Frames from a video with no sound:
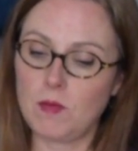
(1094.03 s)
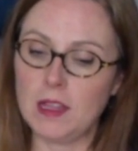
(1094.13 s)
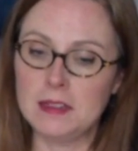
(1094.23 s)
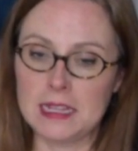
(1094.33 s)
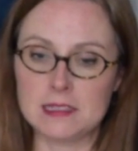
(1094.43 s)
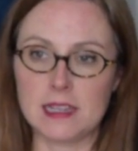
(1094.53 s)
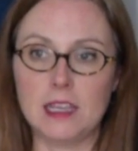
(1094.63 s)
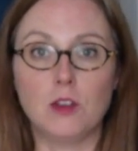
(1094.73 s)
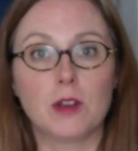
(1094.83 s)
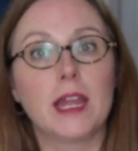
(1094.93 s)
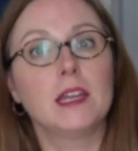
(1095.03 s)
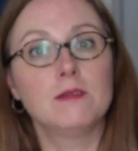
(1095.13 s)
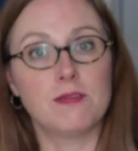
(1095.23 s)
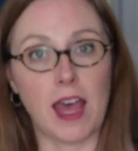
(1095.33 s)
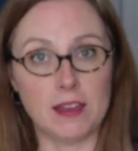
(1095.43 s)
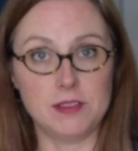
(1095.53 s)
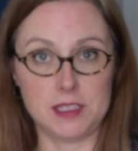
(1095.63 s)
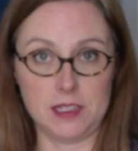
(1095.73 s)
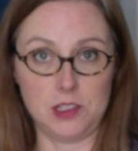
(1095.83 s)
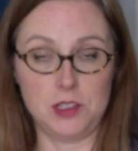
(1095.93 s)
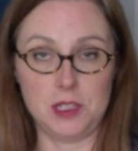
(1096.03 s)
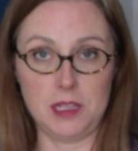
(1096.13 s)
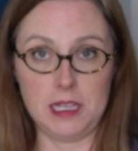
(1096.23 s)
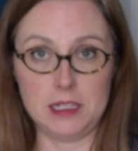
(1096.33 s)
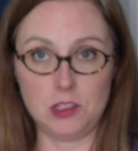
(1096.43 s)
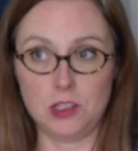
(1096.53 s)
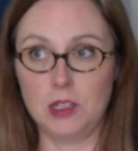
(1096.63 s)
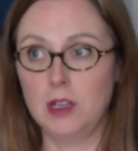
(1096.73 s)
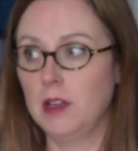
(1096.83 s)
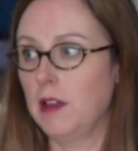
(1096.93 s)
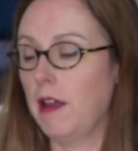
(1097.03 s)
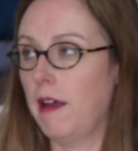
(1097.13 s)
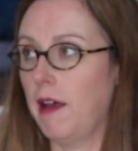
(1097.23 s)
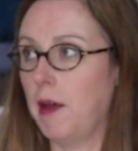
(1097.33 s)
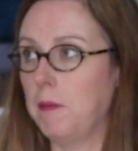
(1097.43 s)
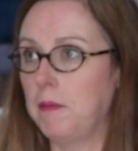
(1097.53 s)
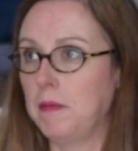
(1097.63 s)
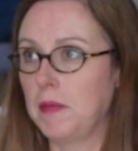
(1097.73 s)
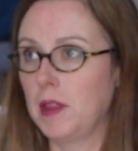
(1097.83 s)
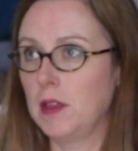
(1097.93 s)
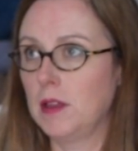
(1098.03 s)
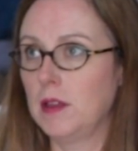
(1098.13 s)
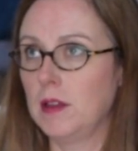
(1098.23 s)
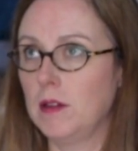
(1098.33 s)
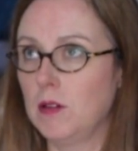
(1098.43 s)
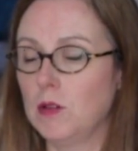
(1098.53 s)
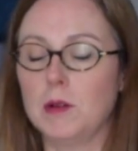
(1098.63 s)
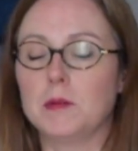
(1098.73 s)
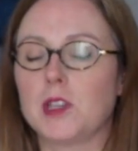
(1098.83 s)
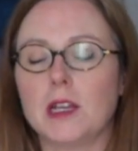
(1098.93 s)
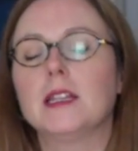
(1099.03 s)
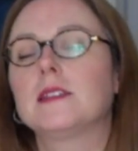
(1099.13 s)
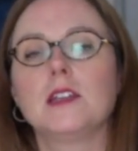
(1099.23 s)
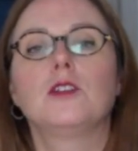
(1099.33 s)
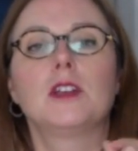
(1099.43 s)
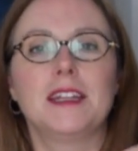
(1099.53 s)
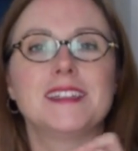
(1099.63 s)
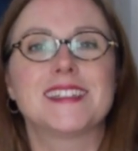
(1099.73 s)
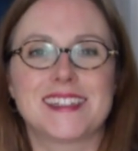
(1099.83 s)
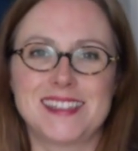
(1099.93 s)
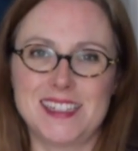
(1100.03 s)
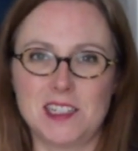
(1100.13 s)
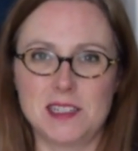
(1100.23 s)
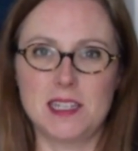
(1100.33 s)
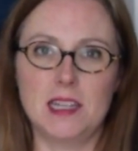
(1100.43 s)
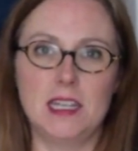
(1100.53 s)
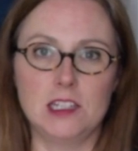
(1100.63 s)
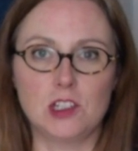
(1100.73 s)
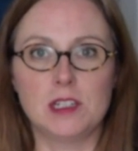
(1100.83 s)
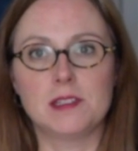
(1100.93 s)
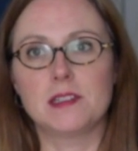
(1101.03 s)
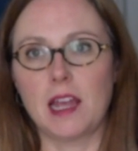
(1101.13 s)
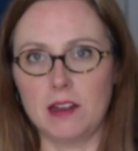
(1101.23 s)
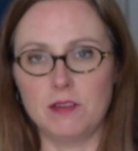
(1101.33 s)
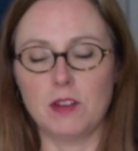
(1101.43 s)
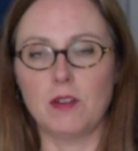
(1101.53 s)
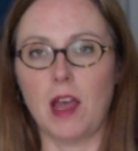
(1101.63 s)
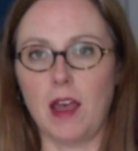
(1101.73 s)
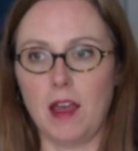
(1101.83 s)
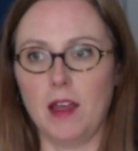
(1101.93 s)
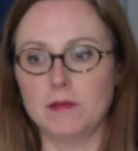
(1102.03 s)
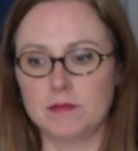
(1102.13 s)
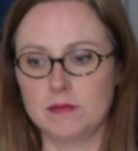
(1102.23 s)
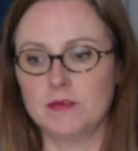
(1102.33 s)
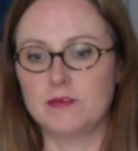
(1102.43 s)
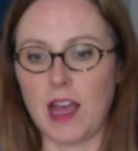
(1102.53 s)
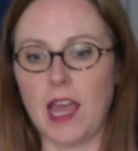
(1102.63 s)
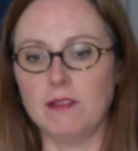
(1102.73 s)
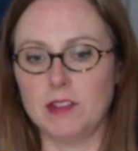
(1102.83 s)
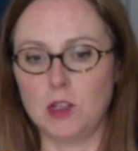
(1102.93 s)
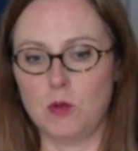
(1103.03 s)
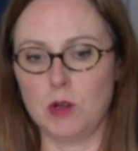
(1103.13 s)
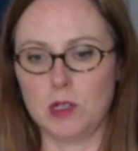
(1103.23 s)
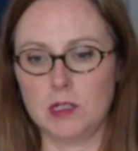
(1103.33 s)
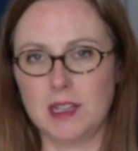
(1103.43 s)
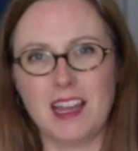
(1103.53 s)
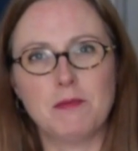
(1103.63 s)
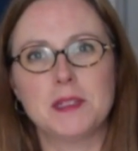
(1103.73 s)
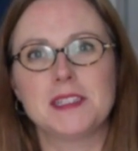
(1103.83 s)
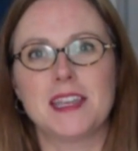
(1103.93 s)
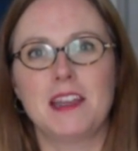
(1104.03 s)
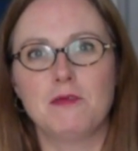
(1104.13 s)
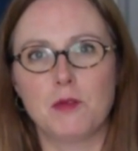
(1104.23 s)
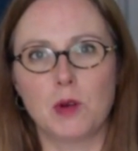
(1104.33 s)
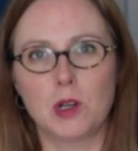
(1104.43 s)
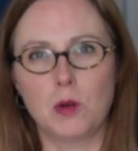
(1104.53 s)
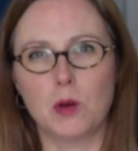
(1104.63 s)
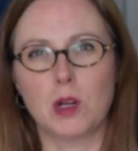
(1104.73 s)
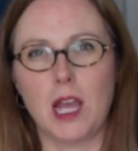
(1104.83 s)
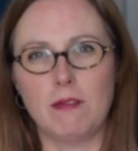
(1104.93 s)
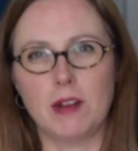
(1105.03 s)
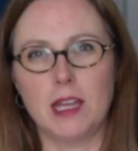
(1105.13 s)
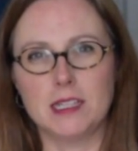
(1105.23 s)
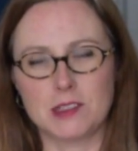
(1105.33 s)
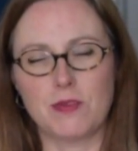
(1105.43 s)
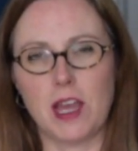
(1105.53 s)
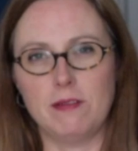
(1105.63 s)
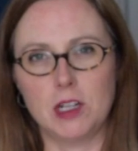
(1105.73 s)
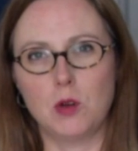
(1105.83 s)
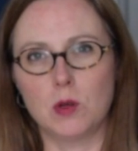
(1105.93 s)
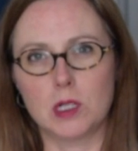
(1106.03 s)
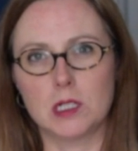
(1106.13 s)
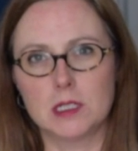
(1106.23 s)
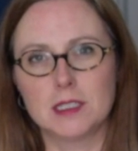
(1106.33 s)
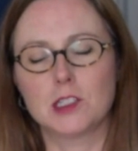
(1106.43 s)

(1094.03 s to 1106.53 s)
Let's say you're getting 5 stitches to the inch. I'm sorry, let's say you're getting 6 stitches to the inch instead of 5 1/4. I've been saying 4 1/4, haven't I? It's 5 1/4.